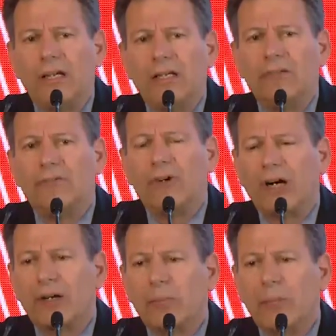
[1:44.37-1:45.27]

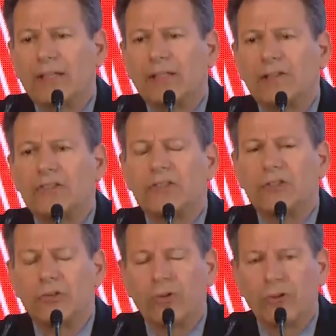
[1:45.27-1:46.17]
environmental
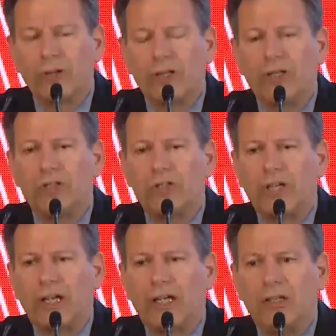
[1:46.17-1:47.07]
security
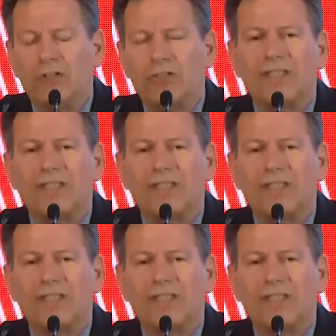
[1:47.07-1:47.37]
change,